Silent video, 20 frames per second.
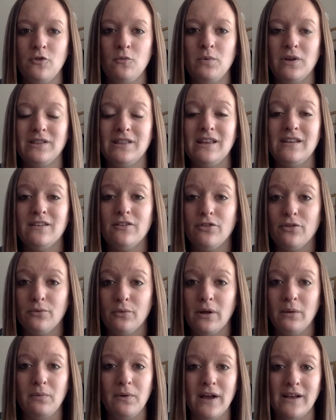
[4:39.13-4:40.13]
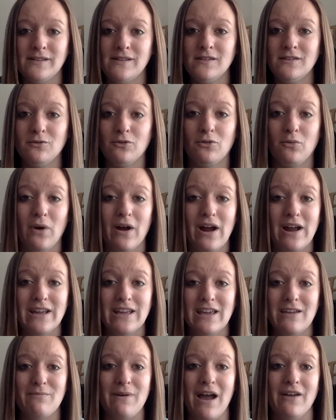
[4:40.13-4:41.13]
But these three places are where I
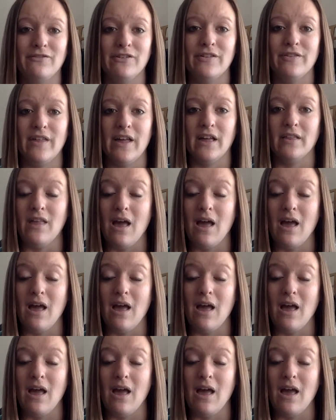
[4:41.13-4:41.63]
keep everything.